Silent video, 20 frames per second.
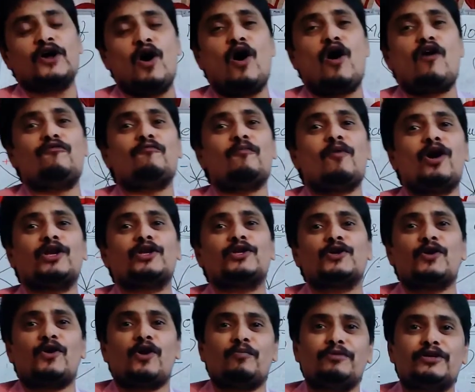of
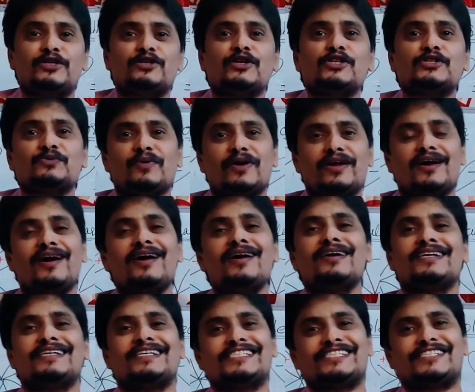molecular orbitals via
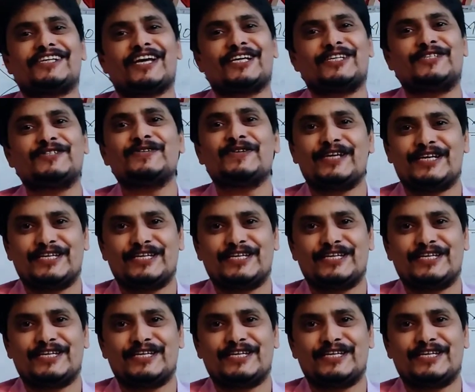destructive